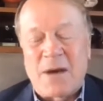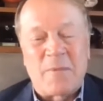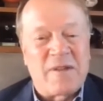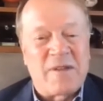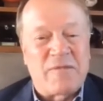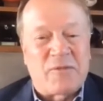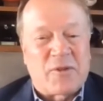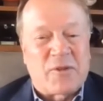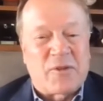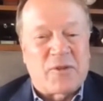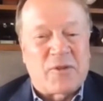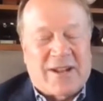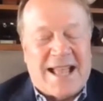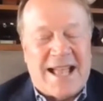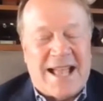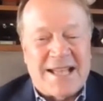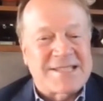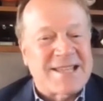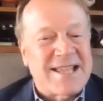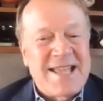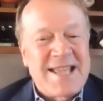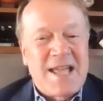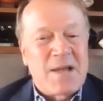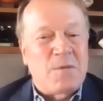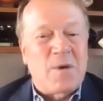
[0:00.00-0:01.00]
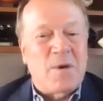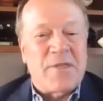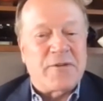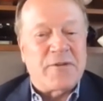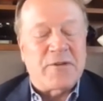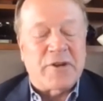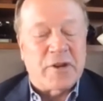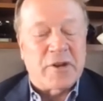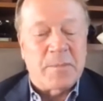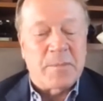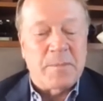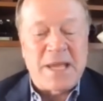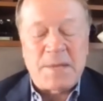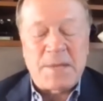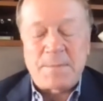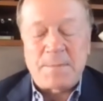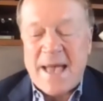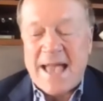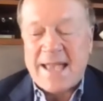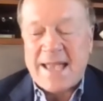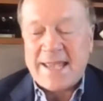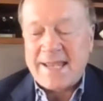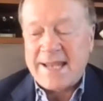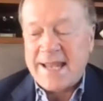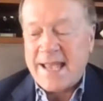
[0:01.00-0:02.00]
We've realized, whether you're in
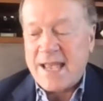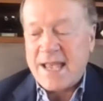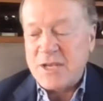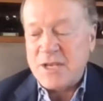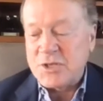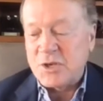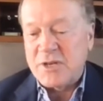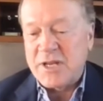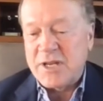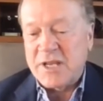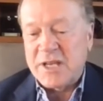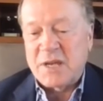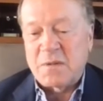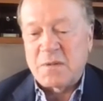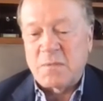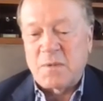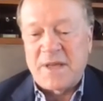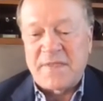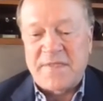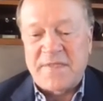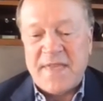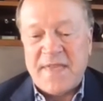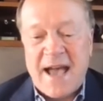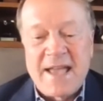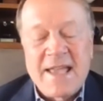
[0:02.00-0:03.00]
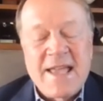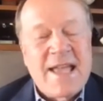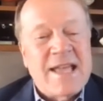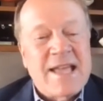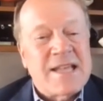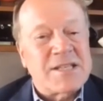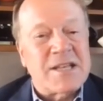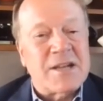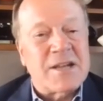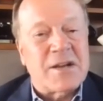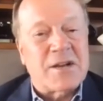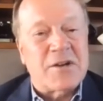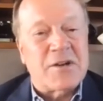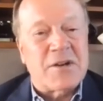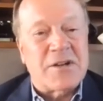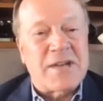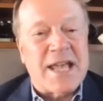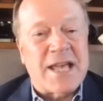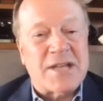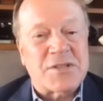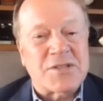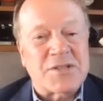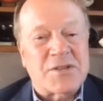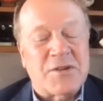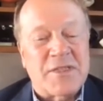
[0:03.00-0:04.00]
meatpacking, as you did with Senator
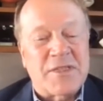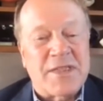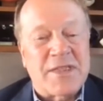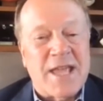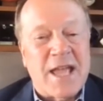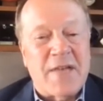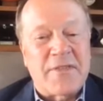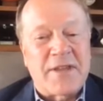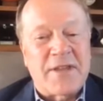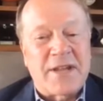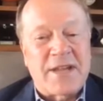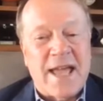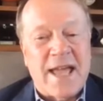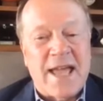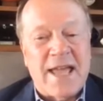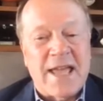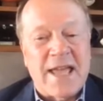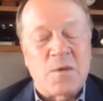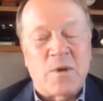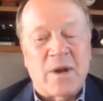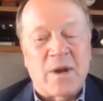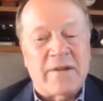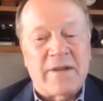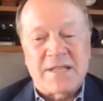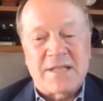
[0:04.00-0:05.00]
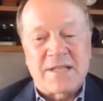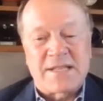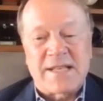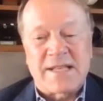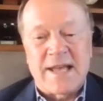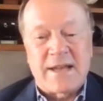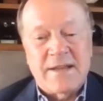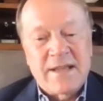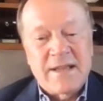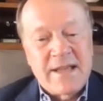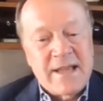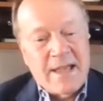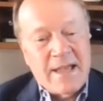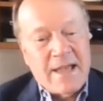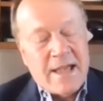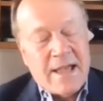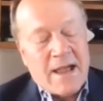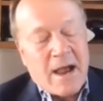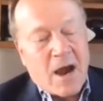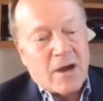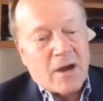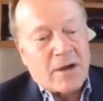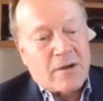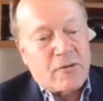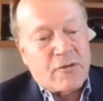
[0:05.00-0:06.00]
Tester the other day, where he said
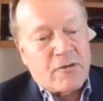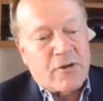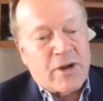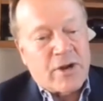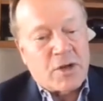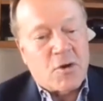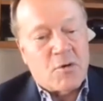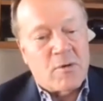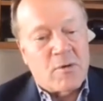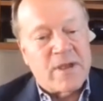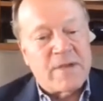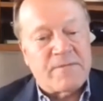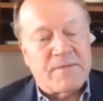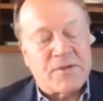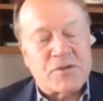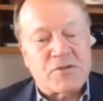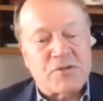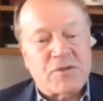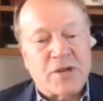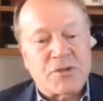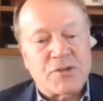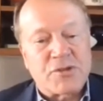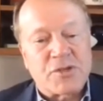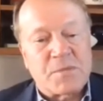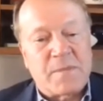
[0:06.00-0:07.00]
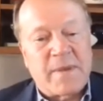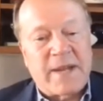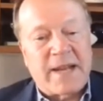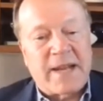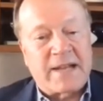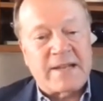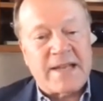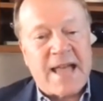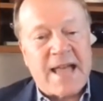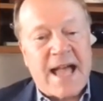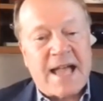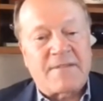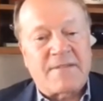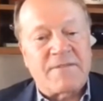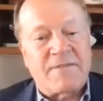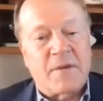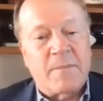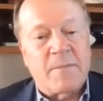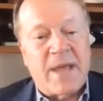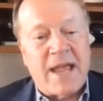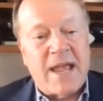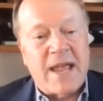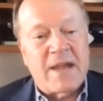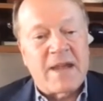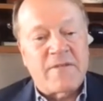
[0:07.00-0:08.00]
our critical infrastructure is being attacked from
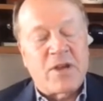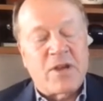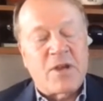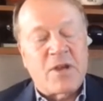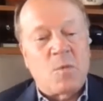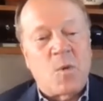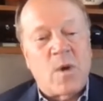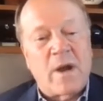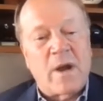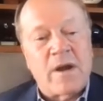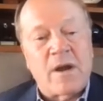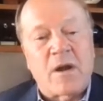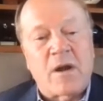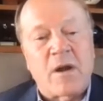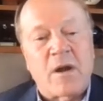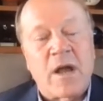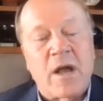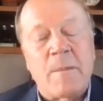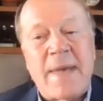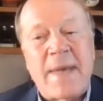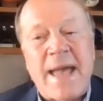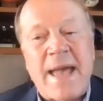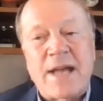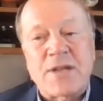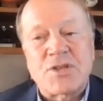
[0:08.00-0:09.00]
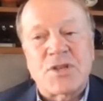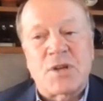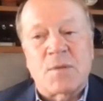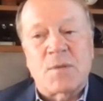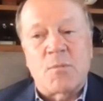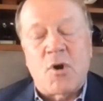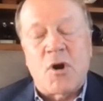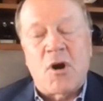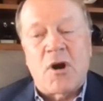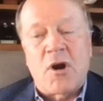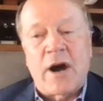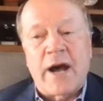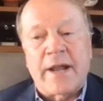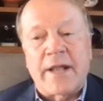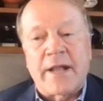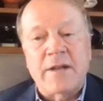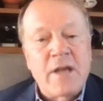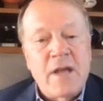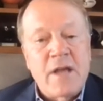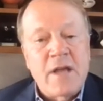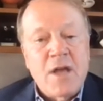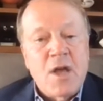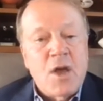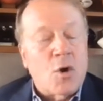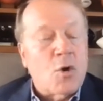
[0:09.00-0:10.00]
everywhere imaginable on it,
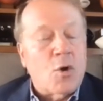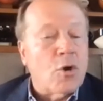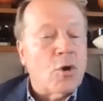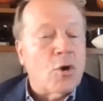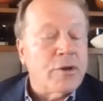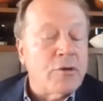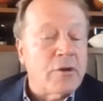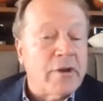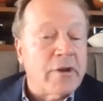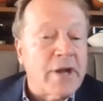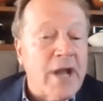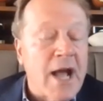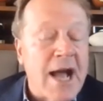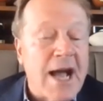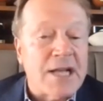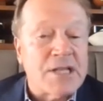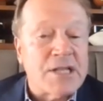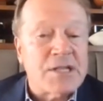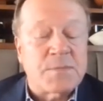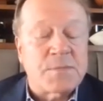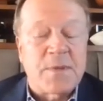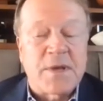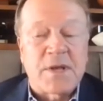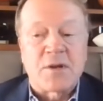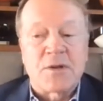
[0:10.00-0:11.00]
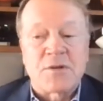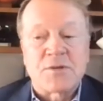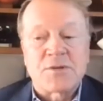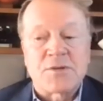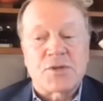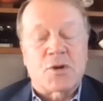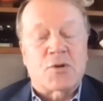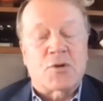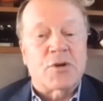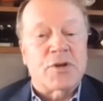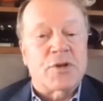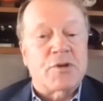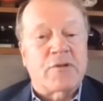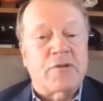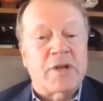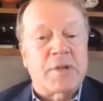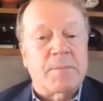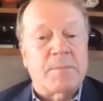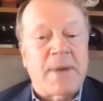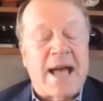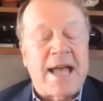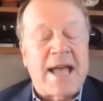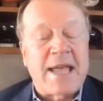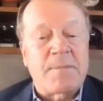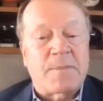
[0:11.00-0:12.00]
or you're in hospitals, or you're in
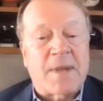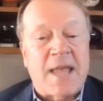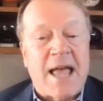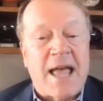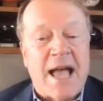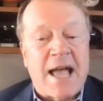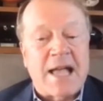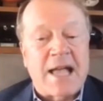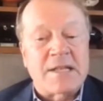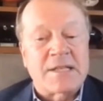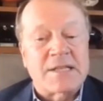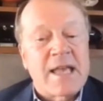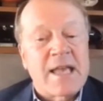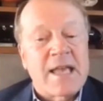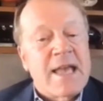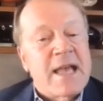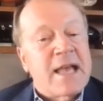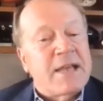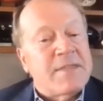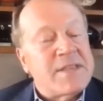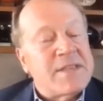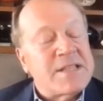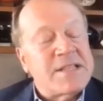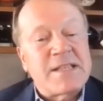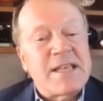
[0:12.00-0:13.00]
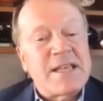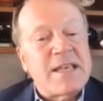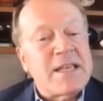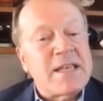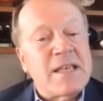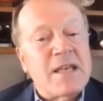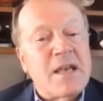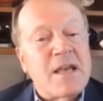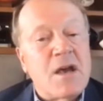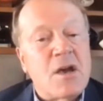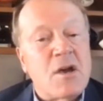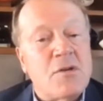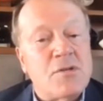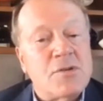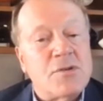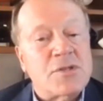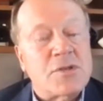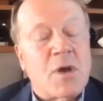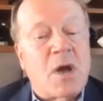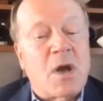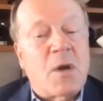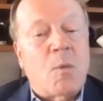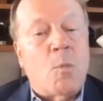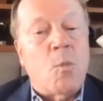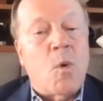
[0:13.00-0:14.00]
pipelines, the CEOs
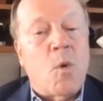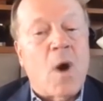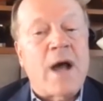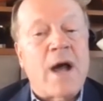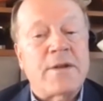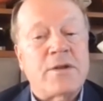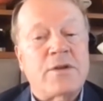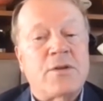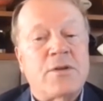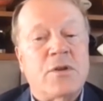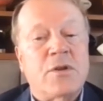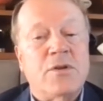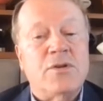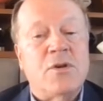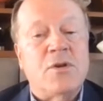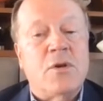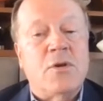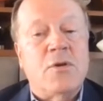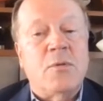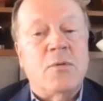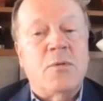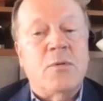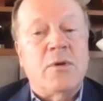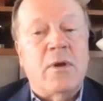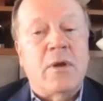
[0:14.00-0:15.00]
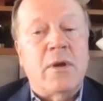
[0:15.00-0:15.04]
want to